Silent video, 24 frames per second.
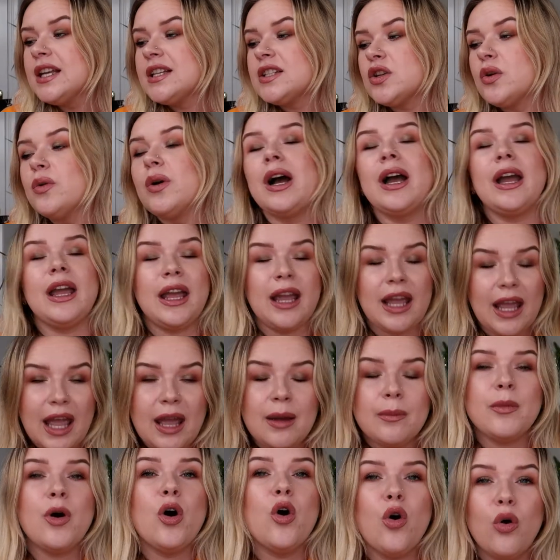So I
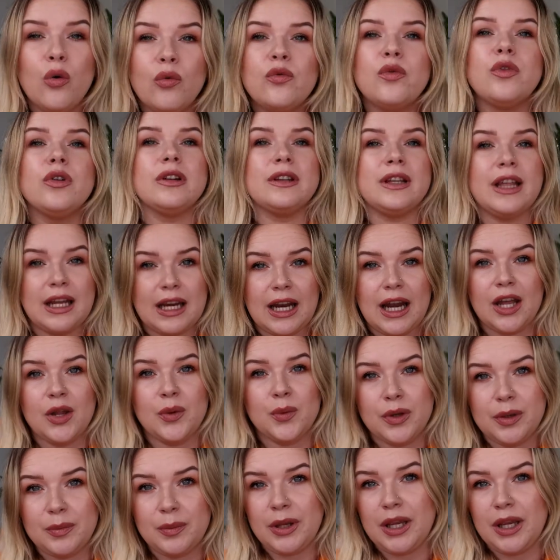am hopeful that I will